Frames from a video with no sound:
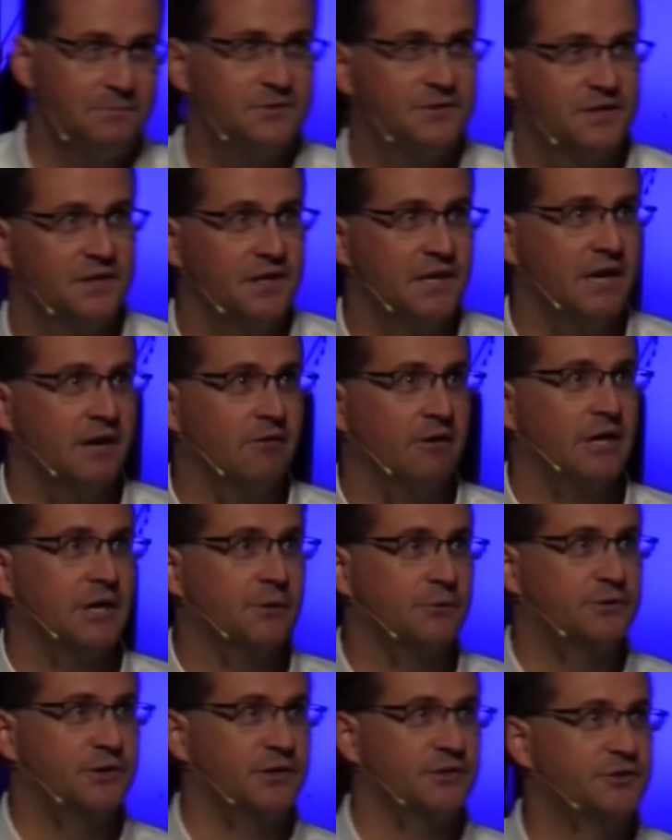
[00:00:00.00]
scenario
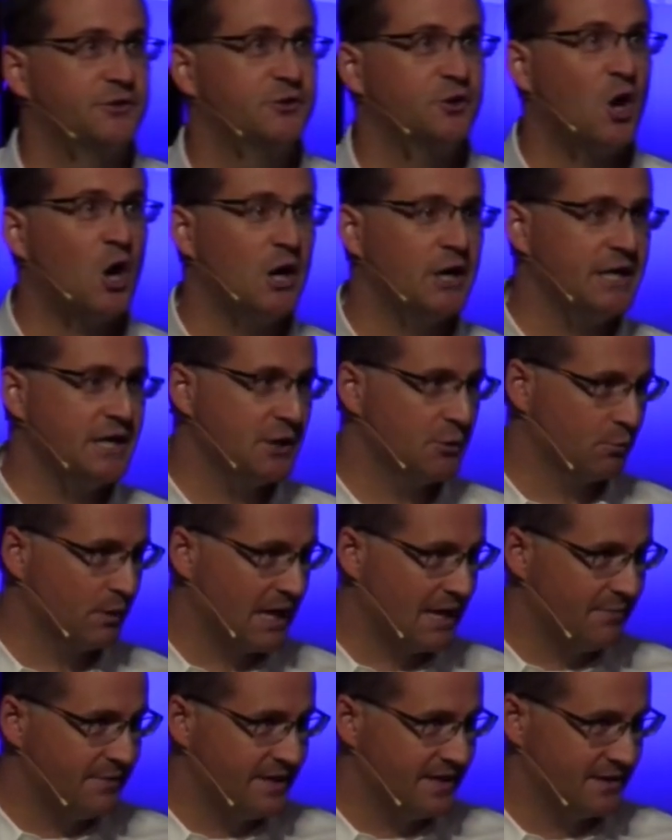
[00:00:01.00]
to Saudi
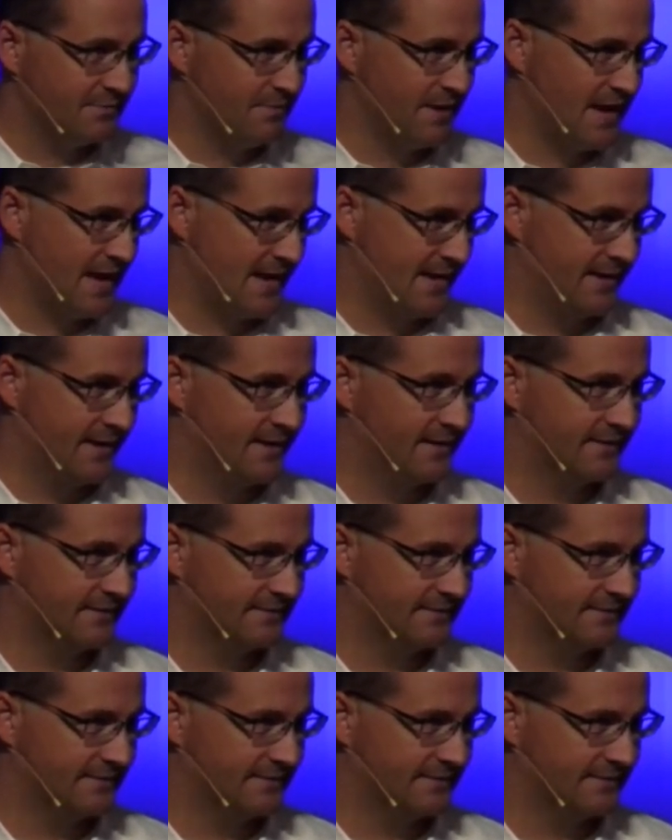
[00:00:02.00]
Arabian men.